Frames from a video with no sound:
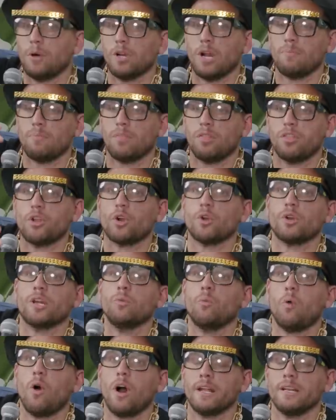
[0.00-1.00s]
put up
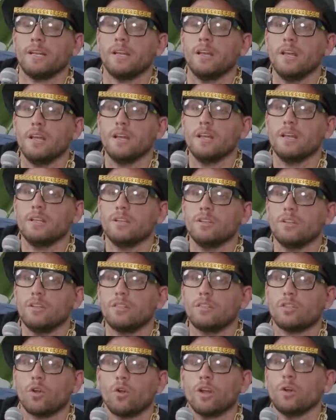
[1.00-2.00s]
31.
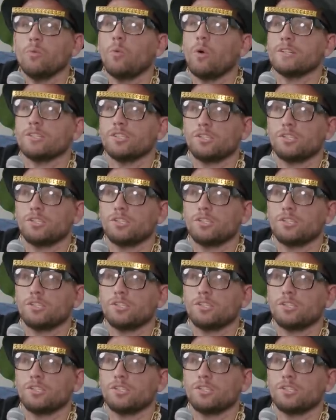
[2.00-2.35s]
31